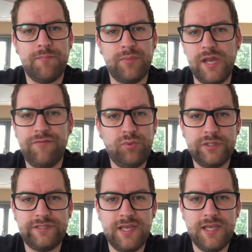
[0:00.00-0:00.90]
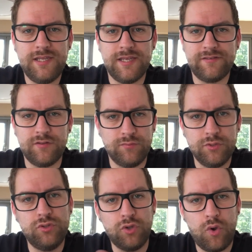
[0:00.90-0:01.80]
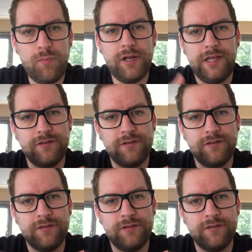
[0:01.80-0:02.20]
But everyone's thinking that, so nobody